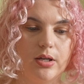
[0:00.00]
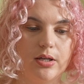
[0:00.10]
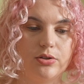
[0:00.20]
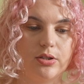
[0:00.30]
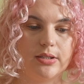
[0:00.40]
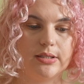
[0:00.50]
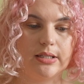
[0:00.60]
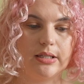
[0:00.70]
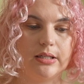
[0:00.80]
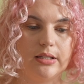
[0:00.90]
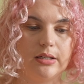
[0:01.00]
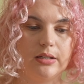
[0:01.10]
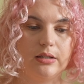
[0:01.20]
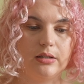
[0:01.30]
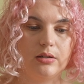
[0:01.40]
as you can see
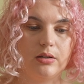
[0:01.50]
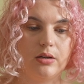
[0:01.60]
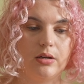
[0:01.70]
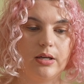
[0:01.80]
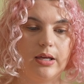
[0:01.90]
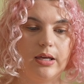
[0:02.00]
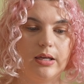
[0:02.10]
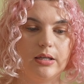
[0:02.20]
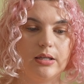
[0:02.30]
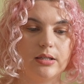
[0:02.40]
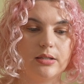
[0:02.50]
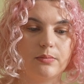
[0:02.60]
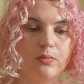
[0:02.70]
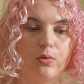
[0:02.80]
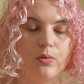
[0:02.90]
here, he is
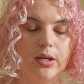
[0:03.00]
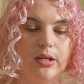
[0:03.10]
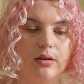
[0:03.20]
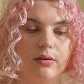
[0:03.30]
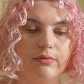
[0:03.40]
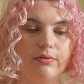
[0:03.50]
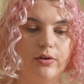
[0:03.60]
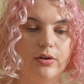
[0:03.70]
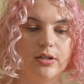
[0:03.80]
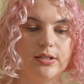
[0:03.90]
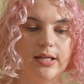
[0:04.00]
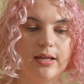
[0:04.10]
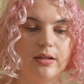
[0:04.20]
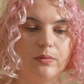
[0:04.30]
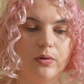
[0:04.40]
more in focus,
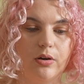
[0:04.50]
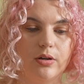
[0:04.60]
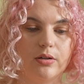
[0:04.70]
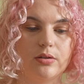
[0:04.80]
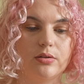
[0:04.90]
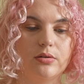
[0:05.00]
and then we go